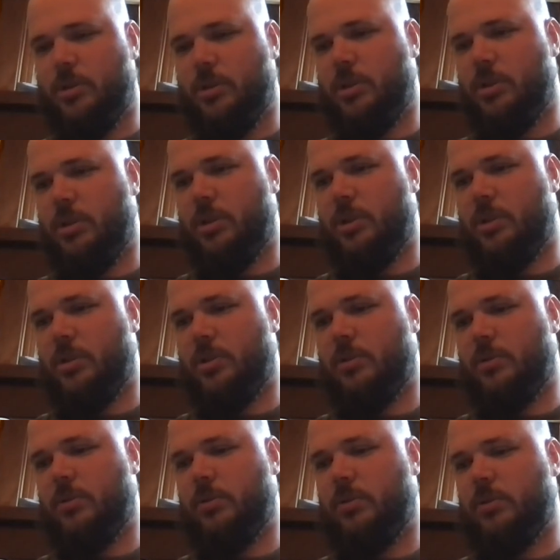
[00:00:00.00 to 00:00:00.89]
Uh,
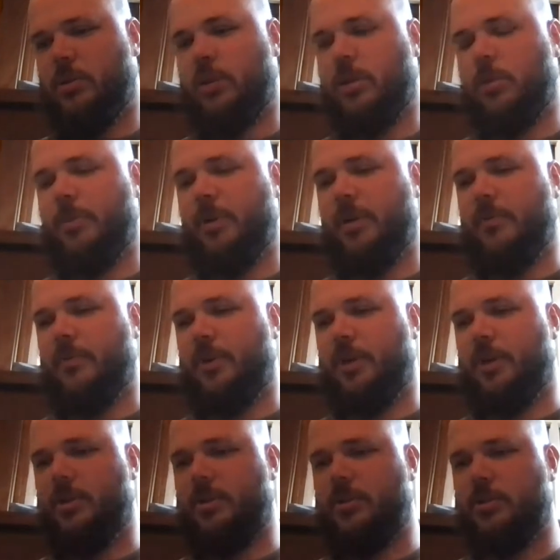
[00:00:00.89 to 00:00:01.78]
a bit of
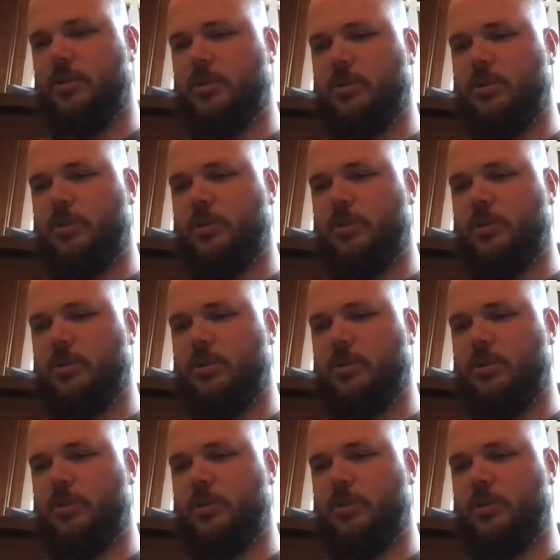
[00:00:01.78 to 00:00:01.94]
a